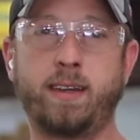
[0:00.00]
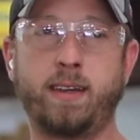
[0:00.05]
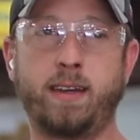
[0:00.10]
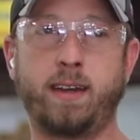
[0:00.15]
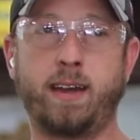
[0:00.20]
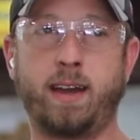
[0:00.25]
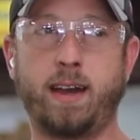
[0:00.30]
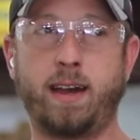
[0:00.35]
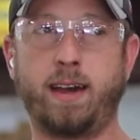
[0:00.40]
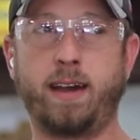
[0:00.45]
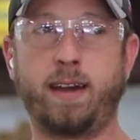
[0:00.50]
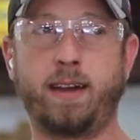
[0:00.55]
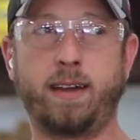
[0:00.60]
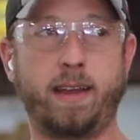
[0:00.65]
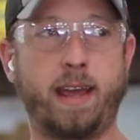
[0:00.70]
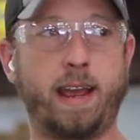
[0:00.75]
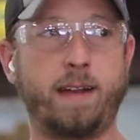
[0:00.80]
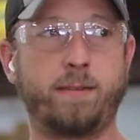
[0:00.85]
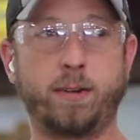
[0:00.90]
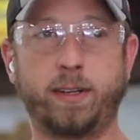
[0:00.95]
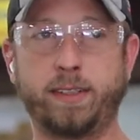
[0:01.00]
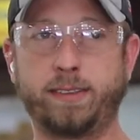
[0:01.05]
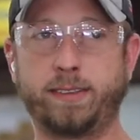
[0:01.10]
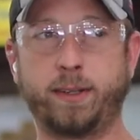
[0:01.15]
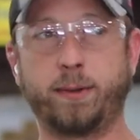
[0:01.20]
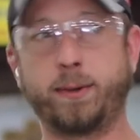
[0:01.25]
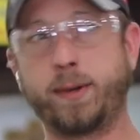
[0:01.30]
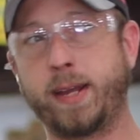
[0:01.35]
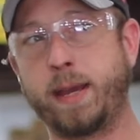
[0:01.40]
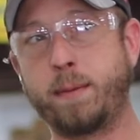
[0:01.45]
every single
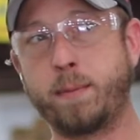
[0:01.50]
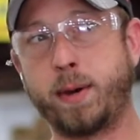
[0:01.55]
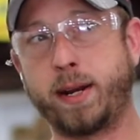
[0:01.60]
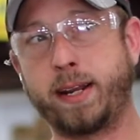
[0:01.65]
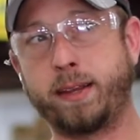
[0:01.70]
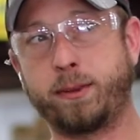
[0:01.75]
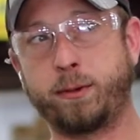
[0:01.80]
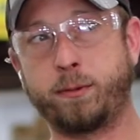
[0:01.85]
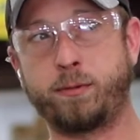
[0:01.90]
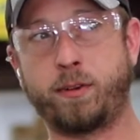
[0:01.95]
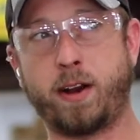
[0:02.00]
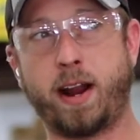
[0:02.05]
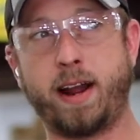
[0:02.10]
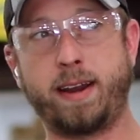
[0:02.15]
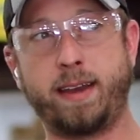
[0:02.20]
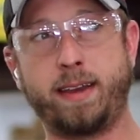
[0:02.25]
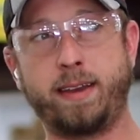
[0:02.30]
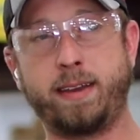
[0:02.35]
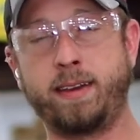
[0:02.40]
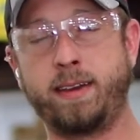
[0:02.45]
day, Monday through Friday.